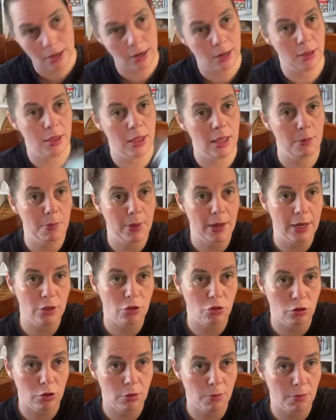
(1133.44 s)
the
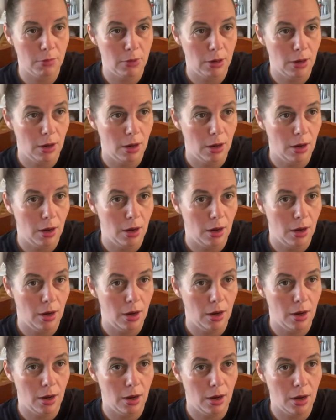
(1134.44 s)
bedroom,
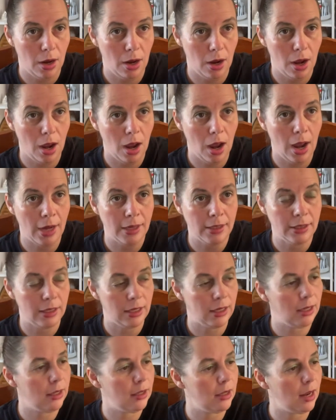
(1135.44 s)
I
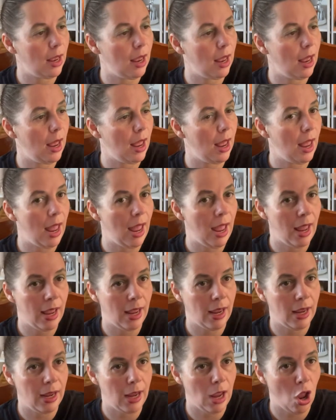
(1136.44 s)
did
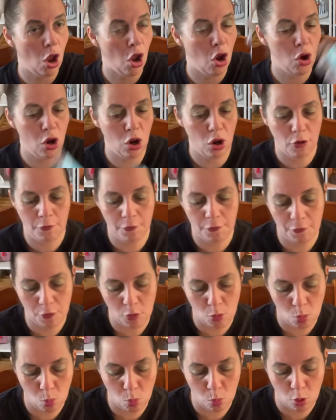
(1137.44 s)
a
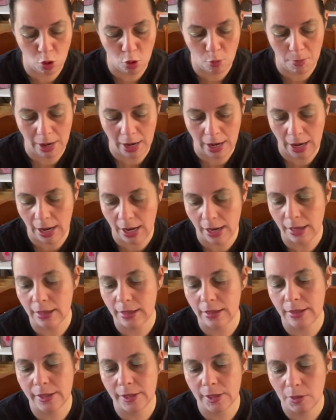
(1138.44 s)
Olaf Warm
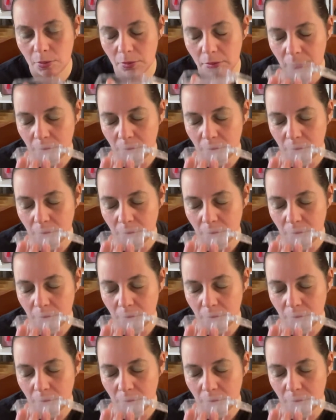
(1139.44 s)
Hugs.